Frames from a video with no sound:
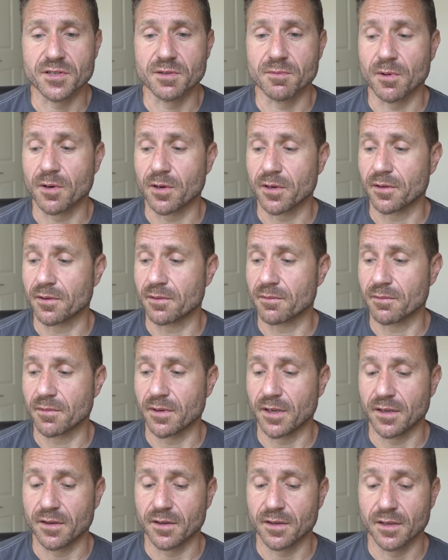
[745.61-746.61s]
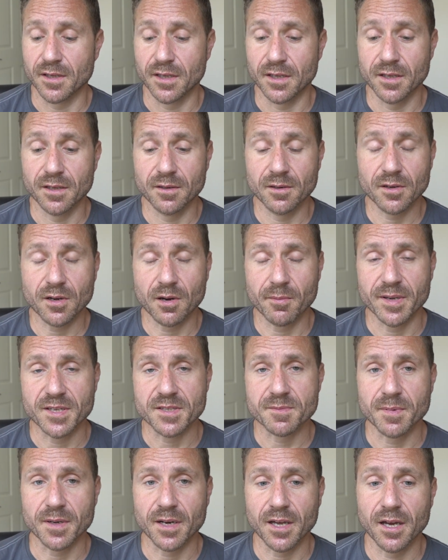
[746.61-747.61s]
you want in the
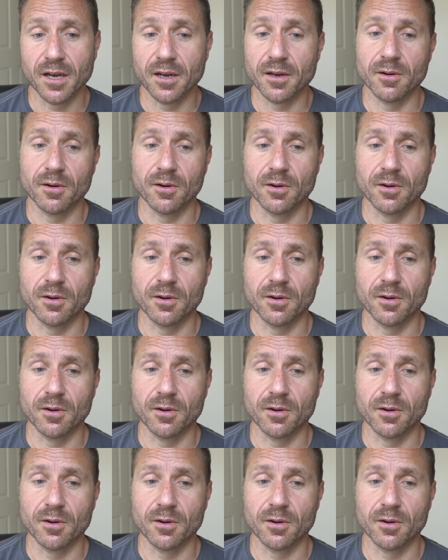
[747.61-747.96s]
comments below,